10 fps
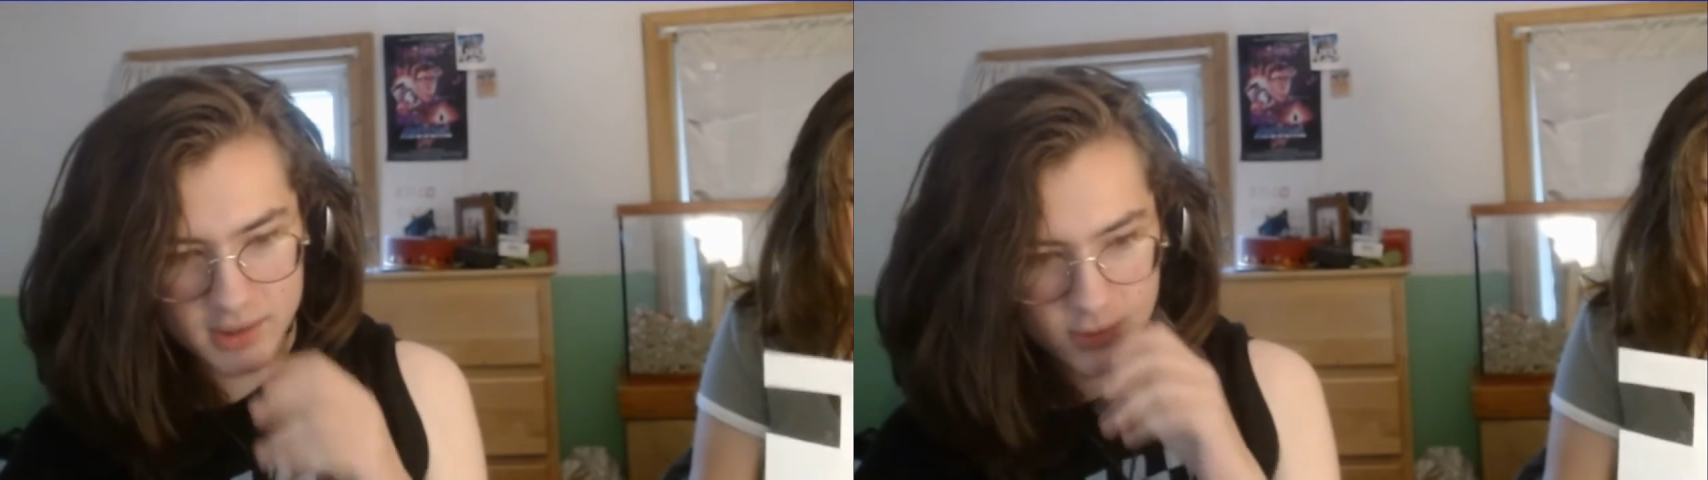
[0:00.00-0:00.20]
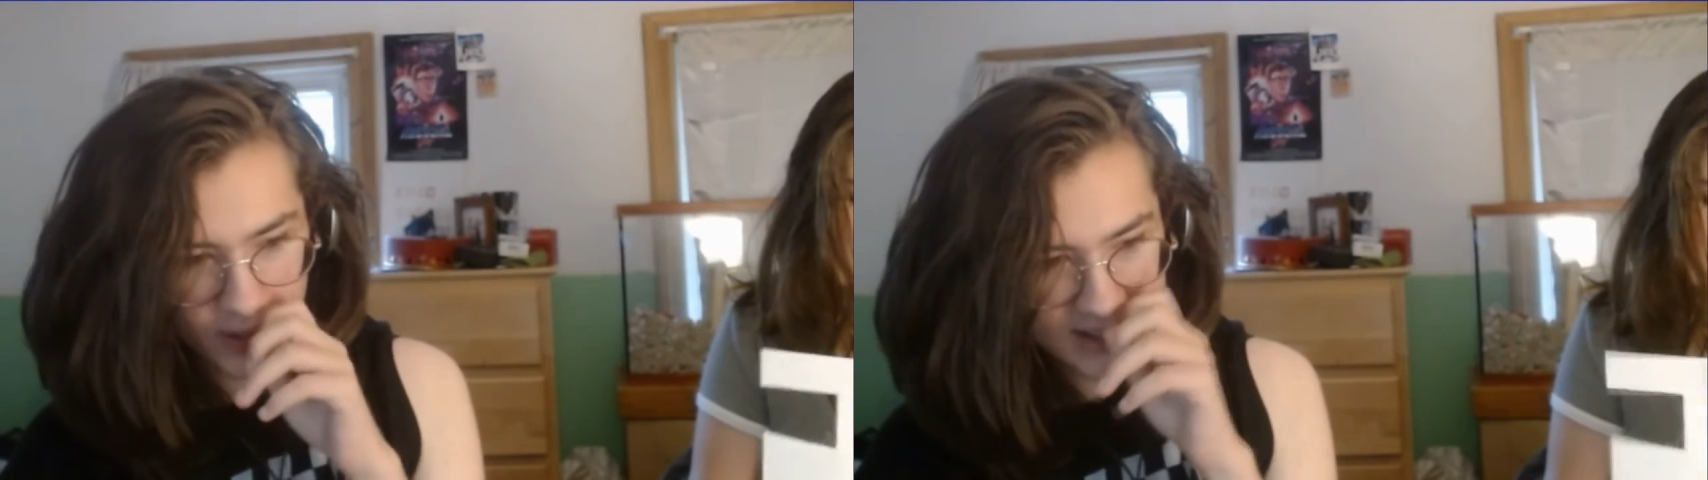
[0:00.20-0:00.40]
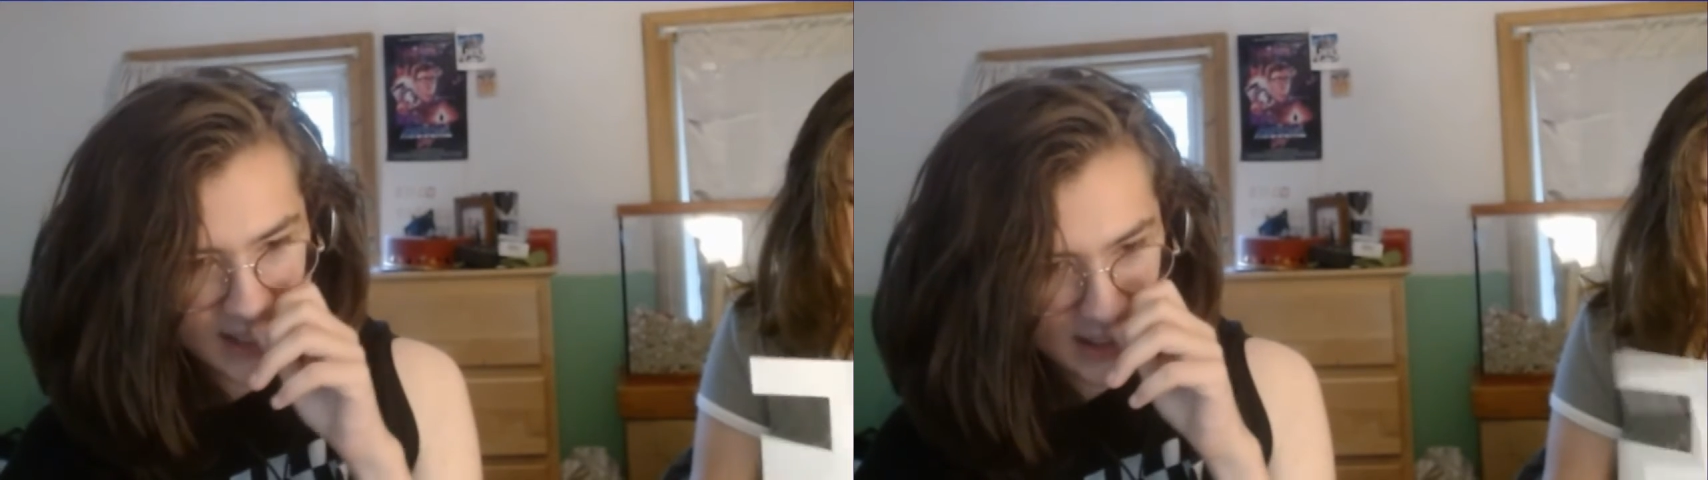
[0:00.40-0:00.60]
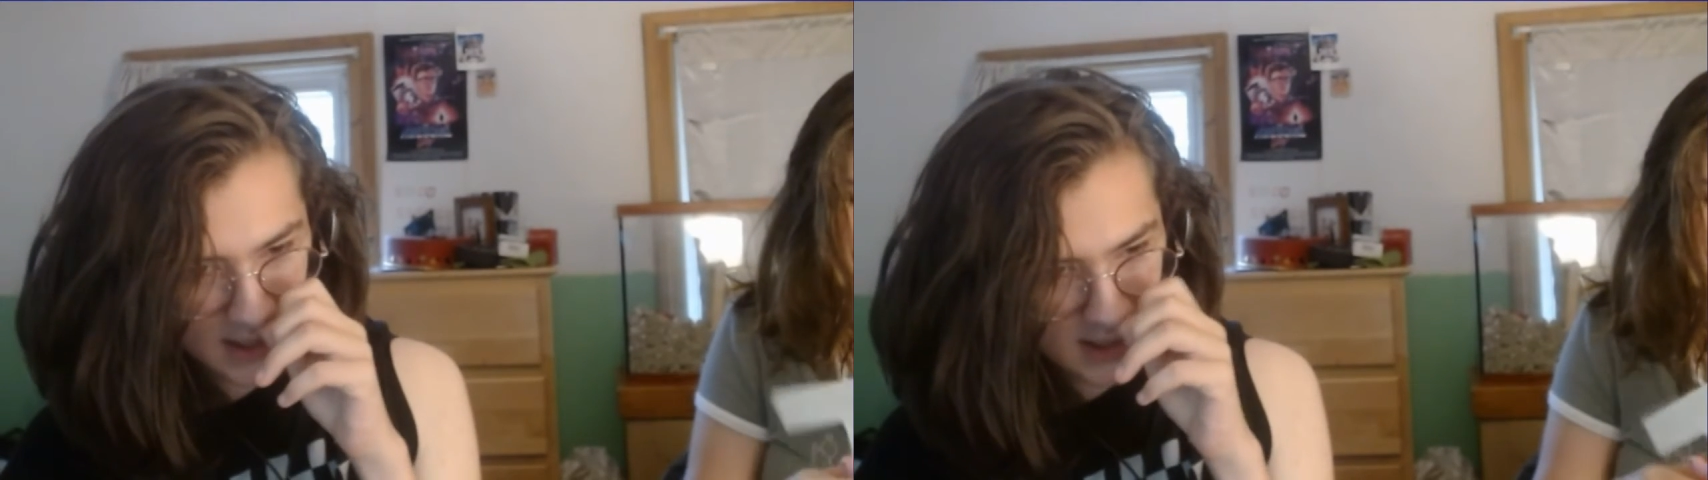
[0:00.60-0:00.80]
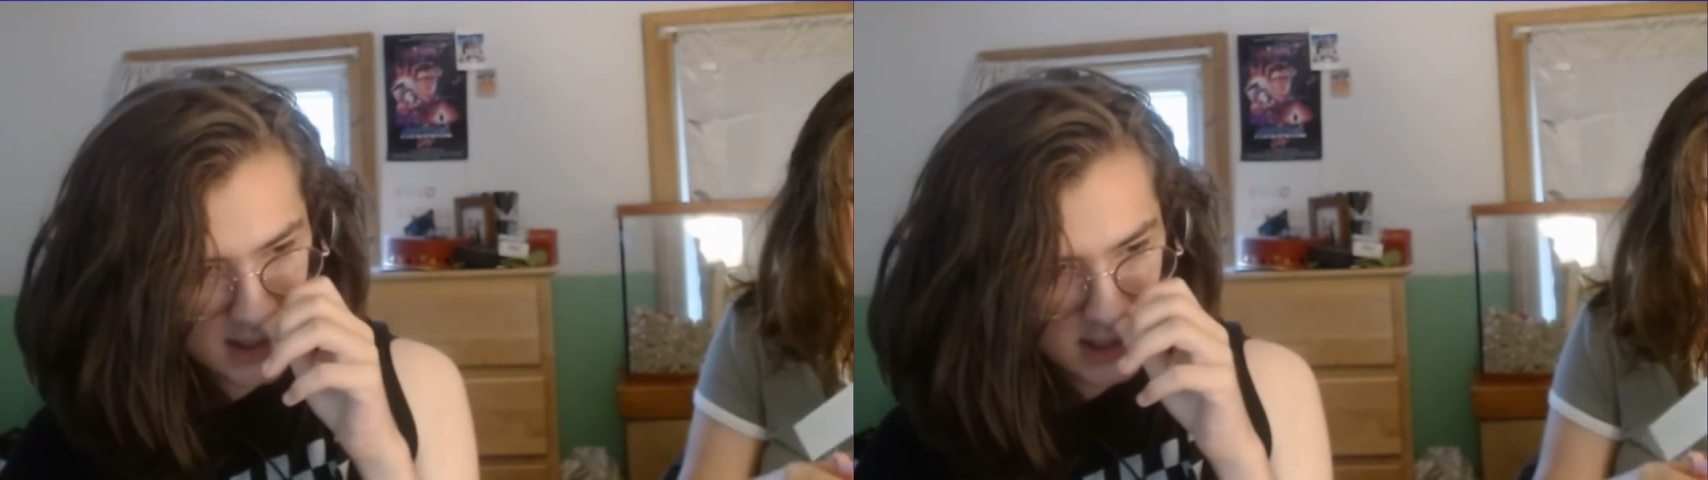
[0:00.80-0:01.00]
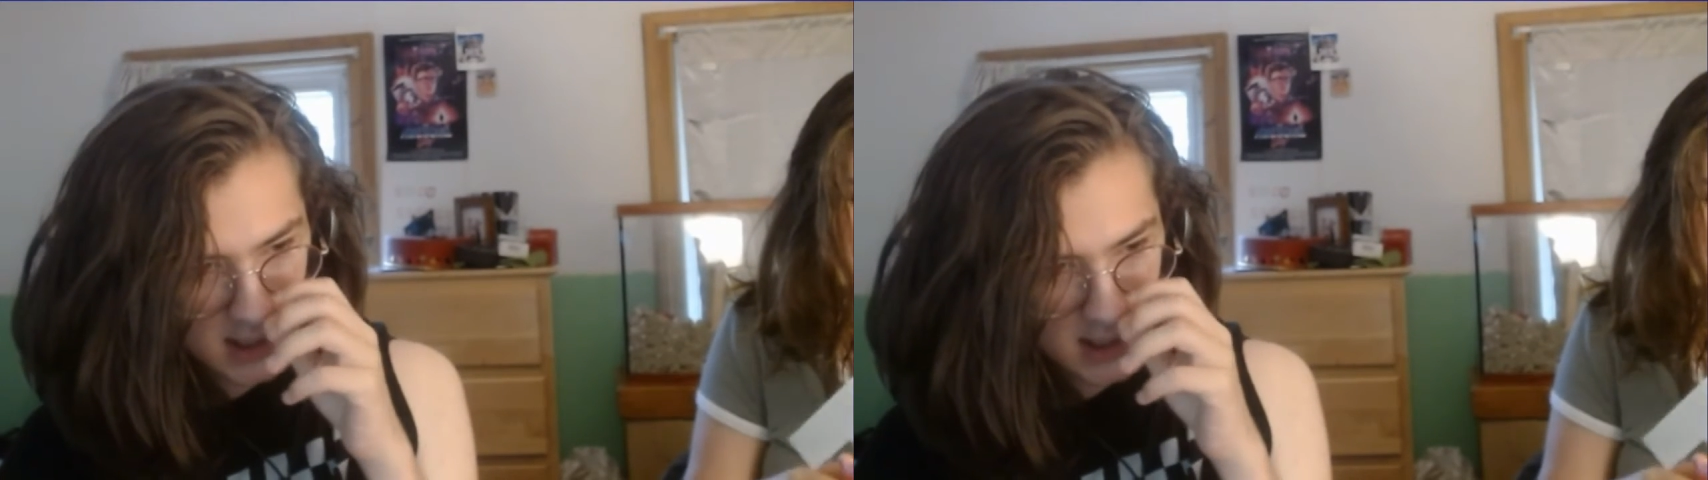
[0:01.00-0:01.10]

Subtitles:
recesses.